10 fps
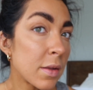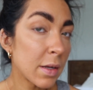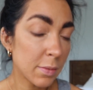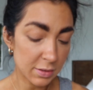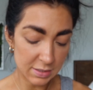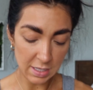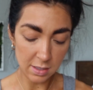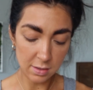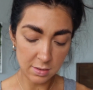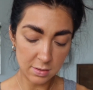And I will
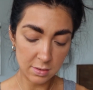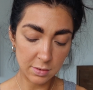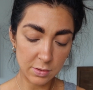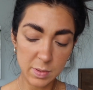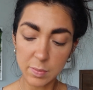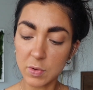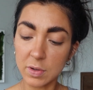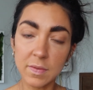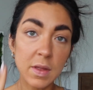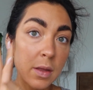take a little bit more
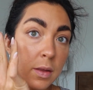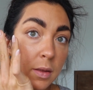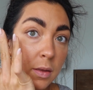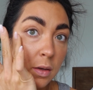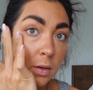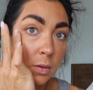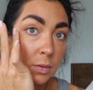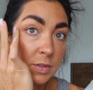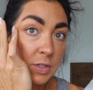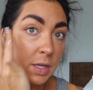of the
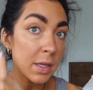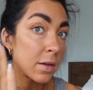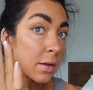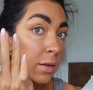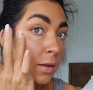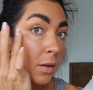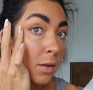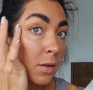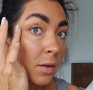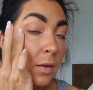gold shade
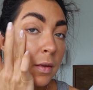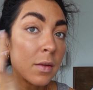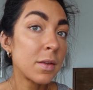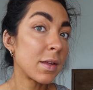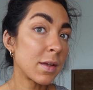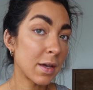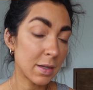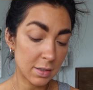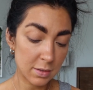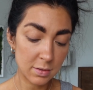and
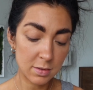kind of